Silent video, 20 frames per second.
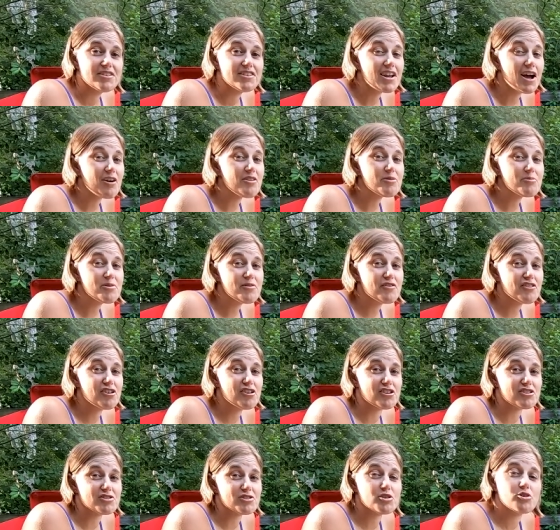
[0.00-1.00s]
Now that we've
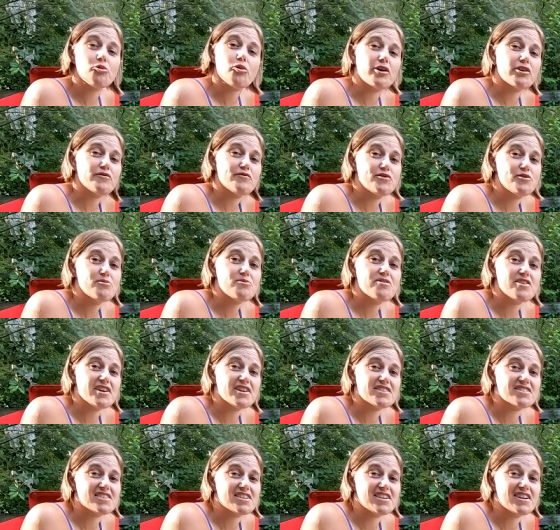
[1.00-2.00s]
cooked quite a few
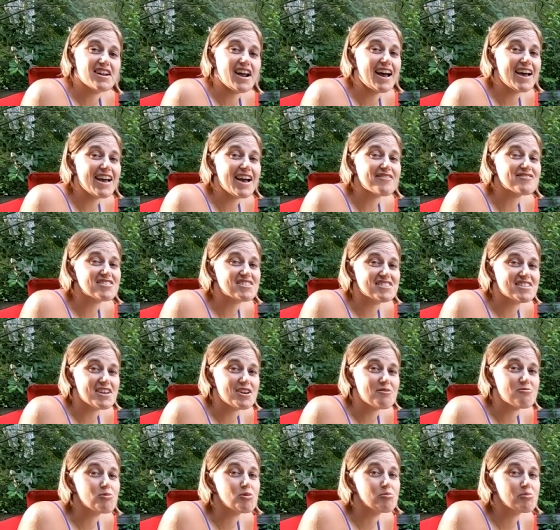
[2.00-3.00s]
things in it, I have to
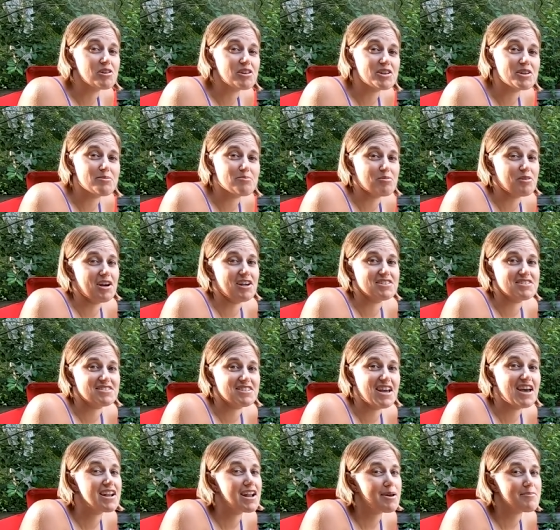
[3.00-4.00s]
say we're really impressed
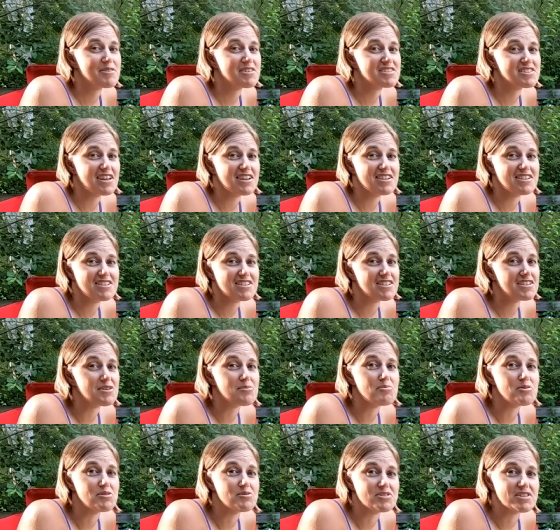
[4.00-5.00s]
and I'm excited to
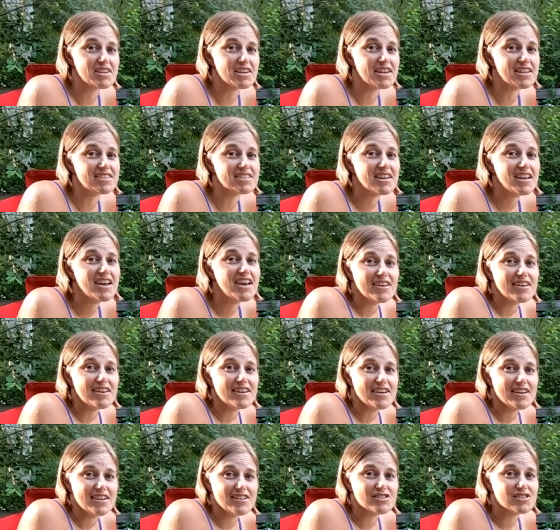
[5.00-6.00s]
keep using it.
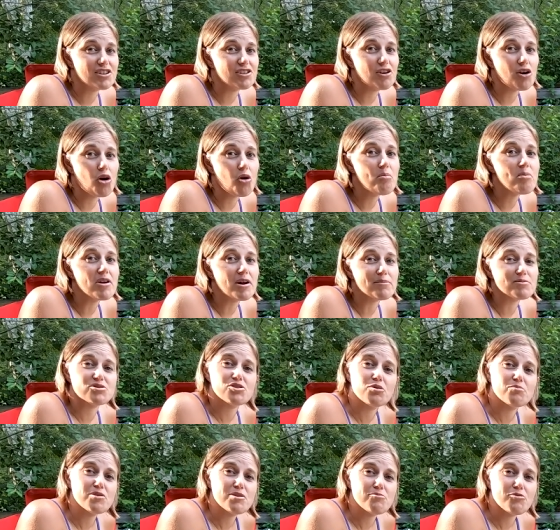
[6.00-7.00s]
It's gonna open up
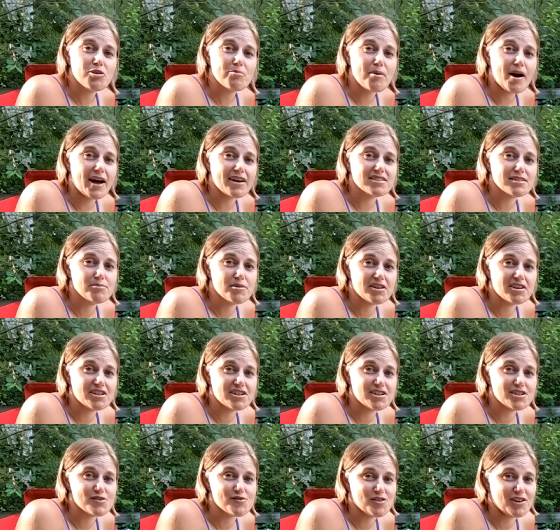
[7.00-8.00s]
so many more
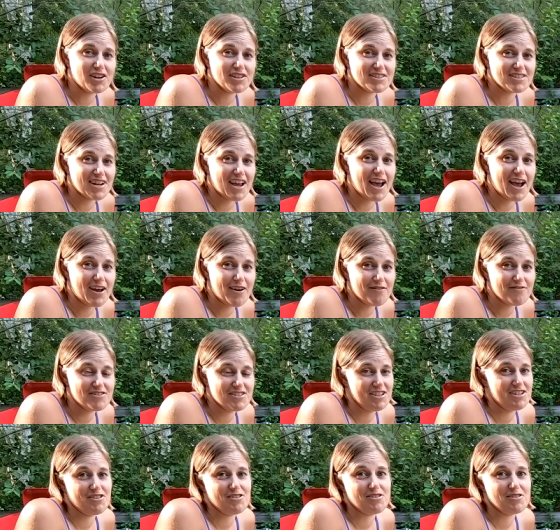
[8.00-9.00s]
possibilities for us to have
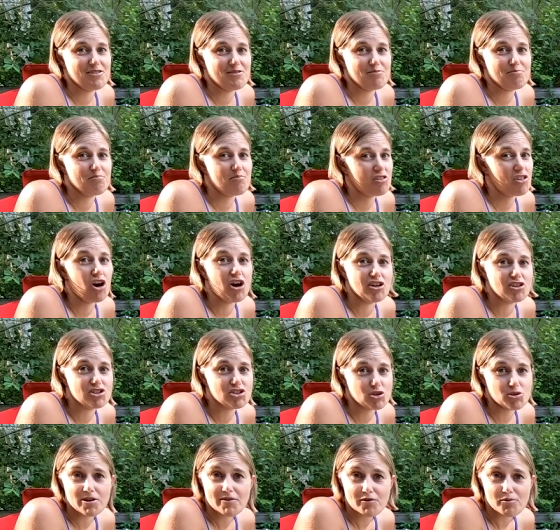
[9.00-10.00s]
dinner,
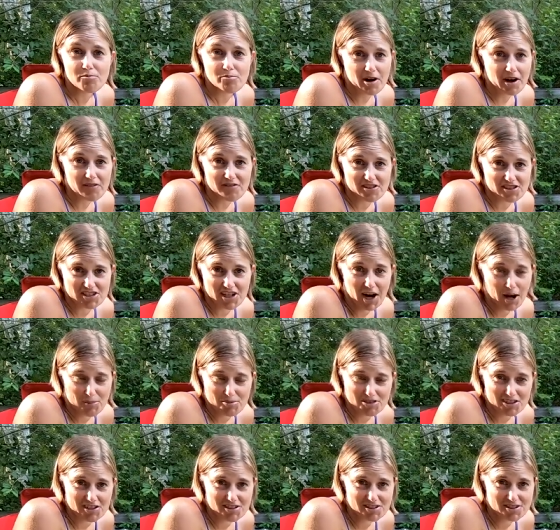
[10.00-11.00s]
lunch, or even breakfast
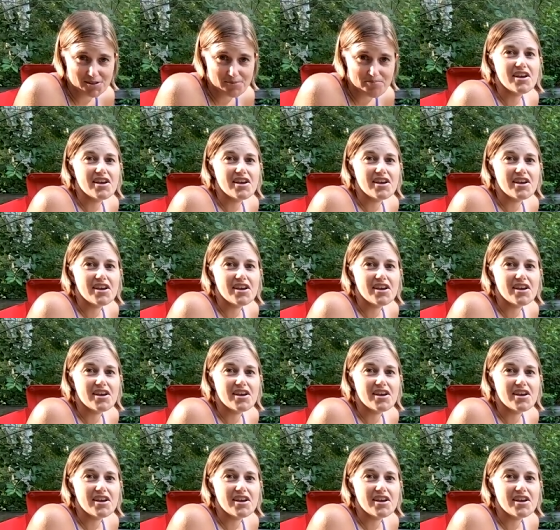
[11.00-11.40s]
options.